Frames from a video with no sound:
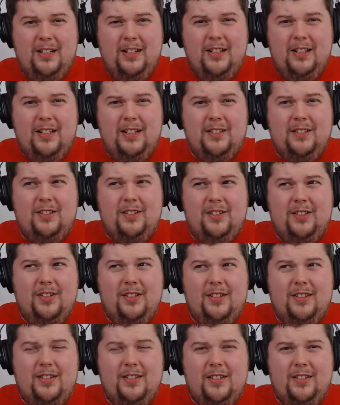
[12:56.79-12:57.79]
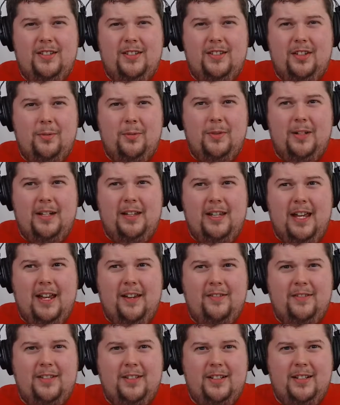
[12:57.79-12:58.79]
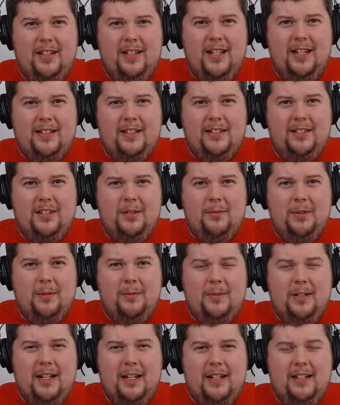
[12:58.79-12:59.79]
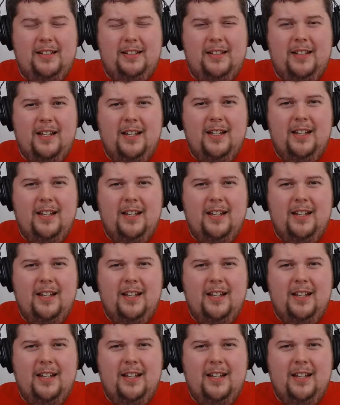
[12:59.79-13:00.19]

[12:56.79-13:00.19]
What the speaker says: because there's just so many lives to collect and so many bananas.